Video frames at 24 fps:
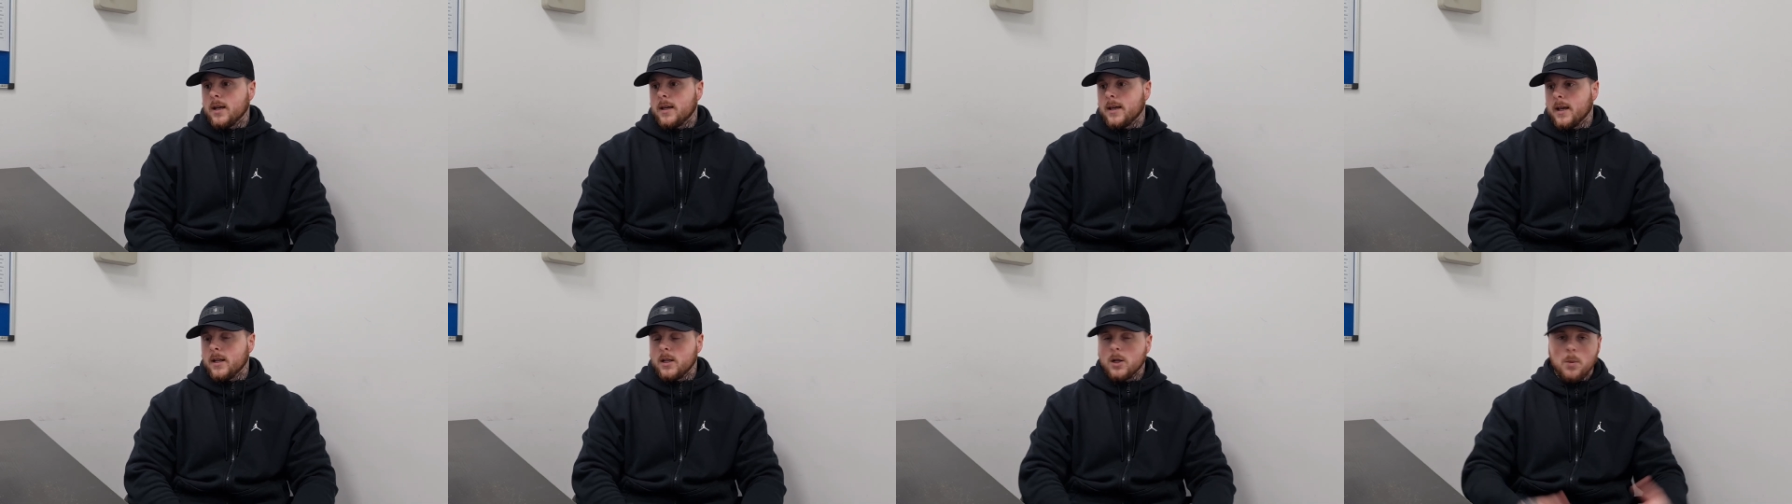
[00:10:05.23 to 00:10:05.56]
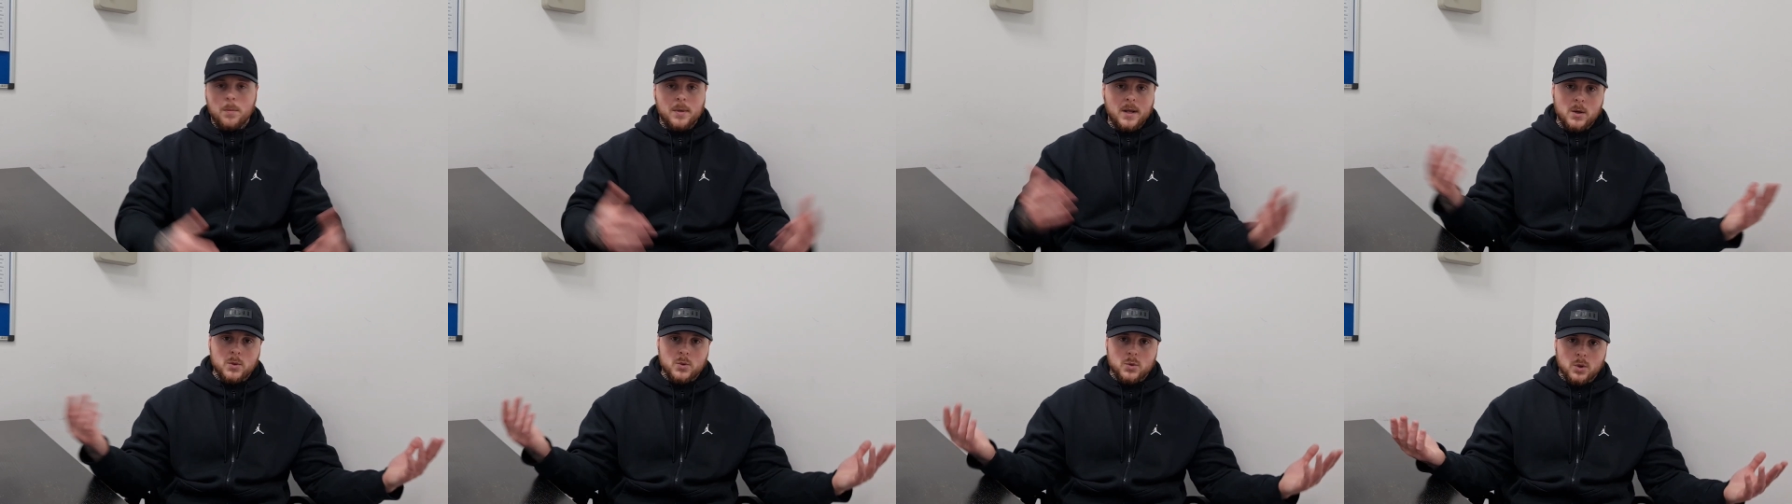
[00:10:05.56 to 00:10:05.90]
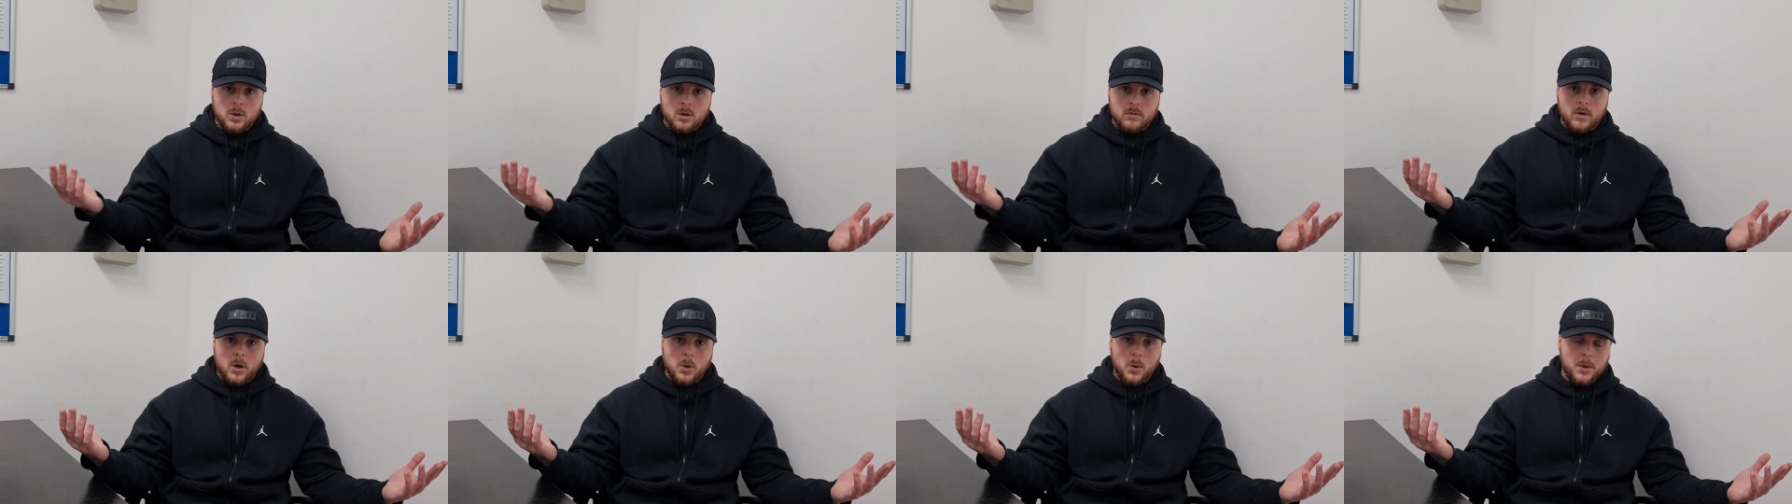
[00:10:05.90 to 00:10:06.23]
Okay, nobody
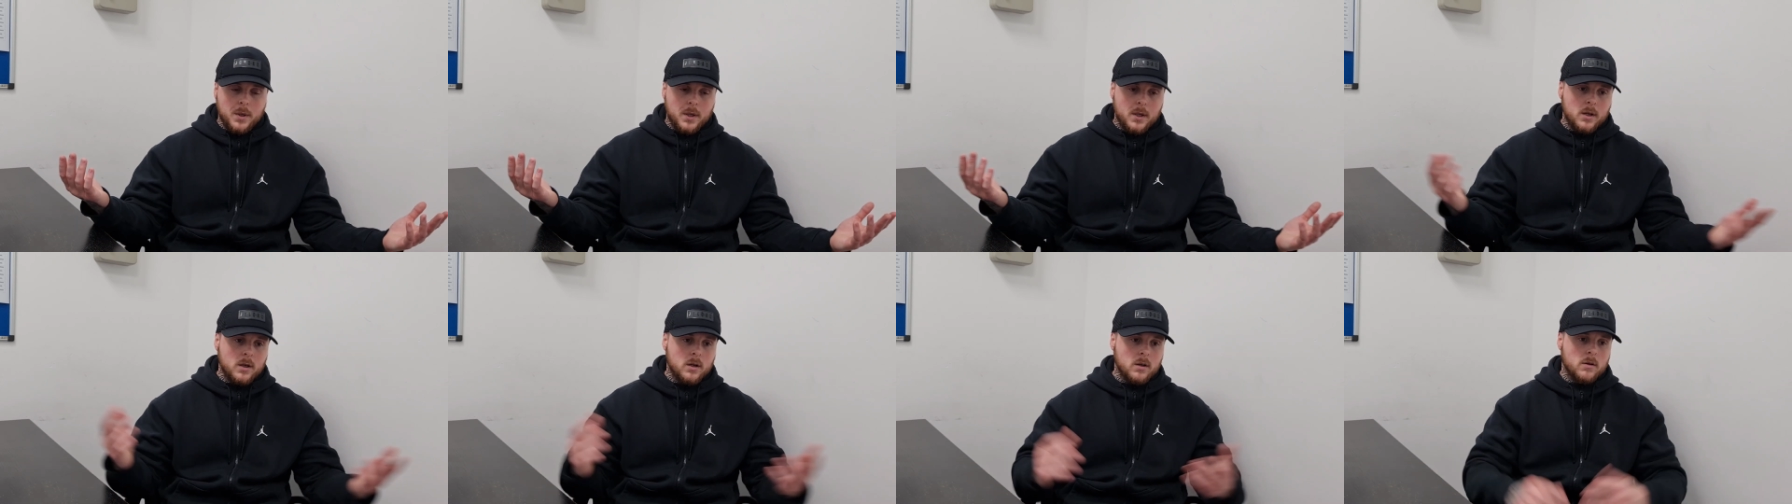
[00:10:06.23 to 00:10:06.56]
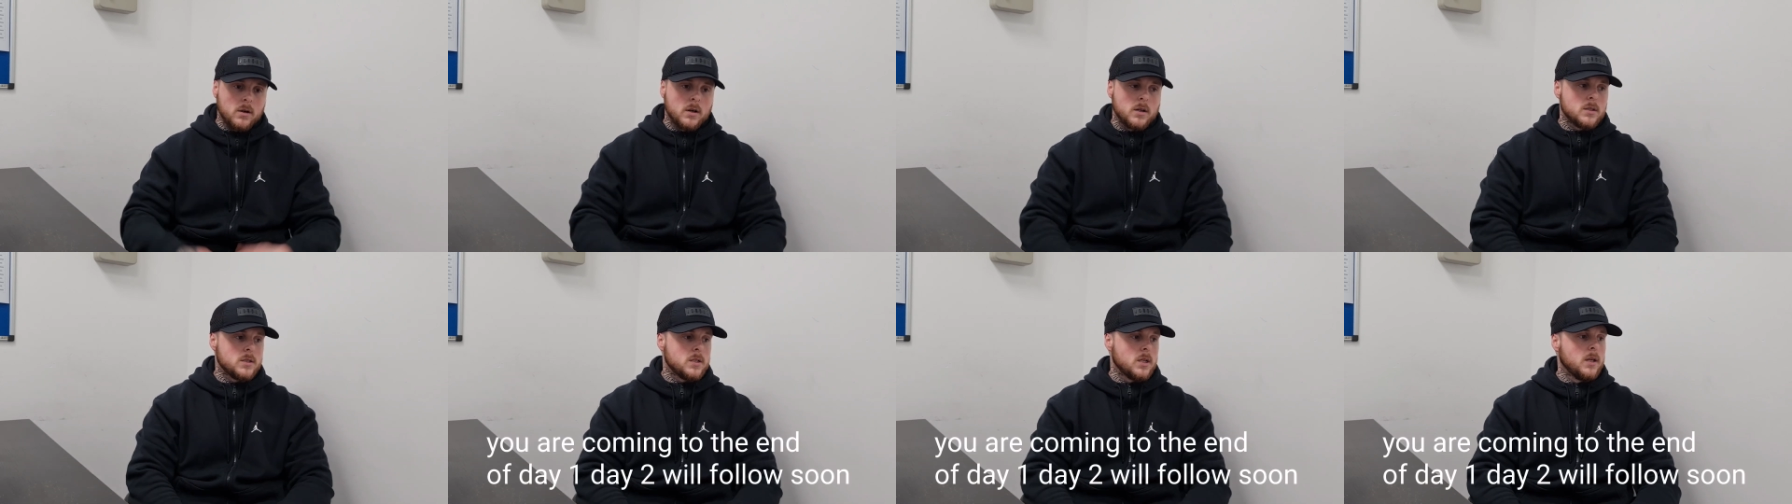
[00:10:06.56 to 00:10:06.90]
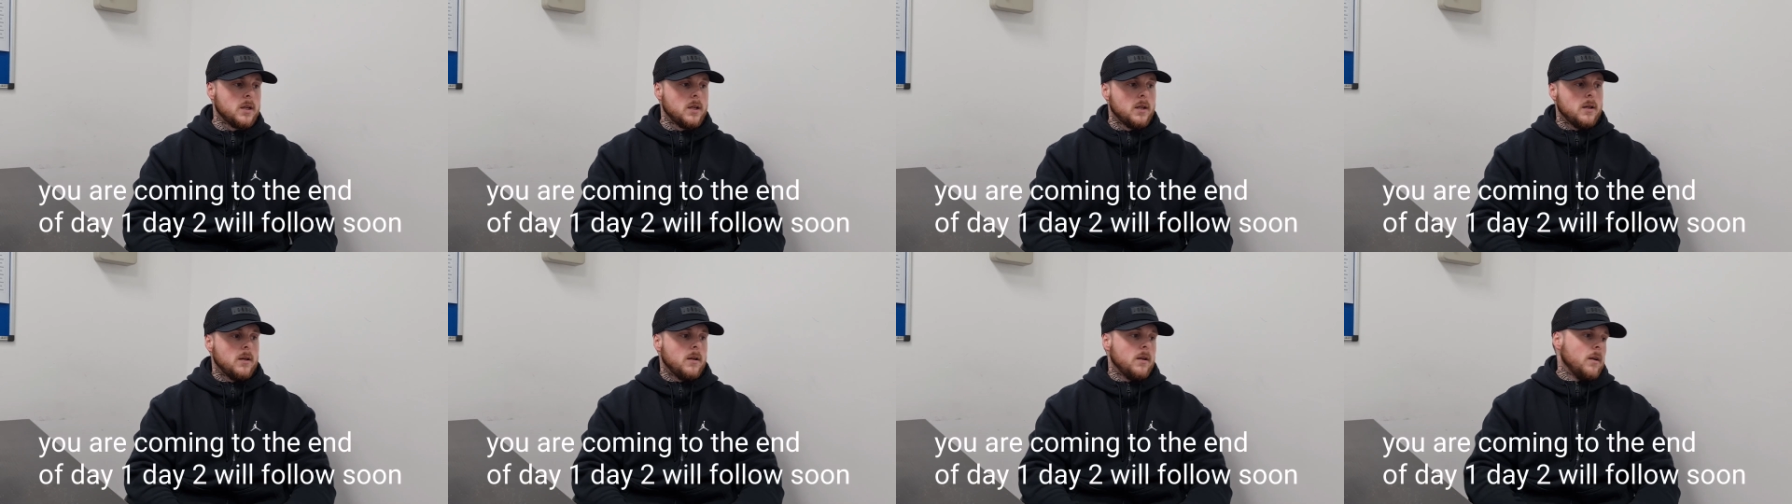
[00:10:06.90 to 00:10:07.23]
else was on the road, all right?